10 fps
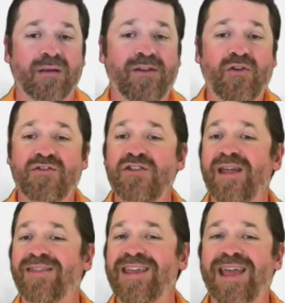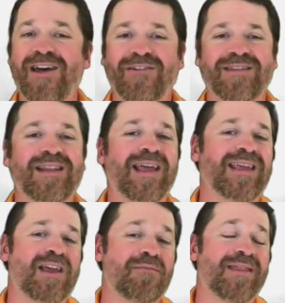There's nothing else
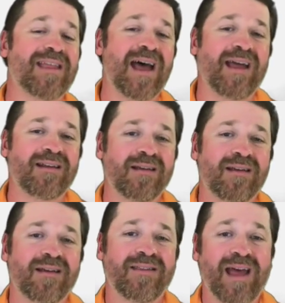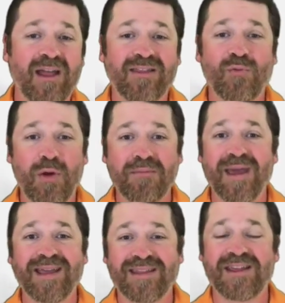like him. And that, that's what
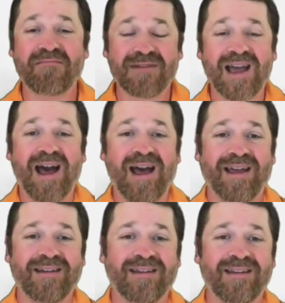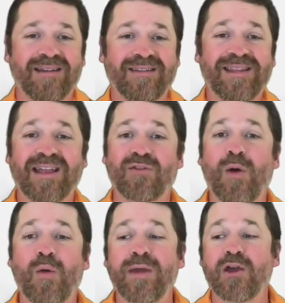makes him God. That's
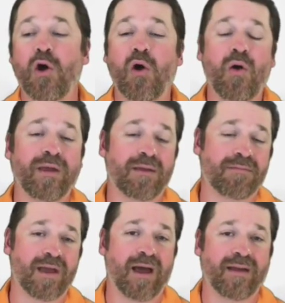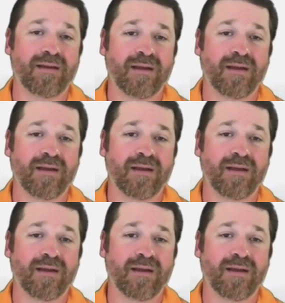why we call him God.